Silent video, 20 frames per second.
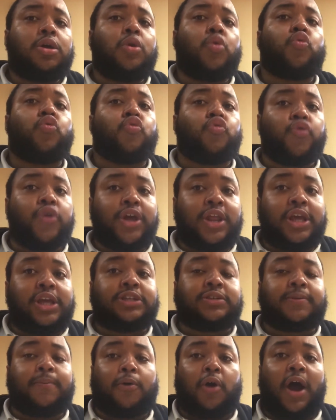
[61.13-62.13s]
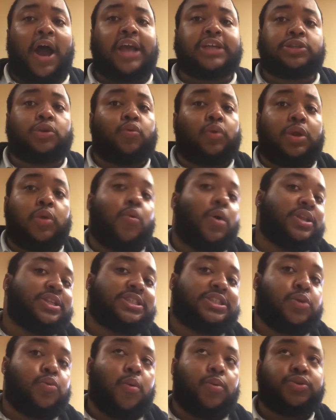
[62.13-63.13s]
really surprised and really wanted to
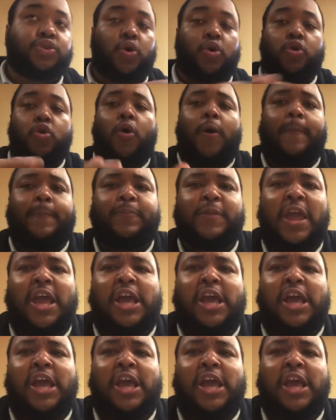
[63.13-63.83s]
see what was going on.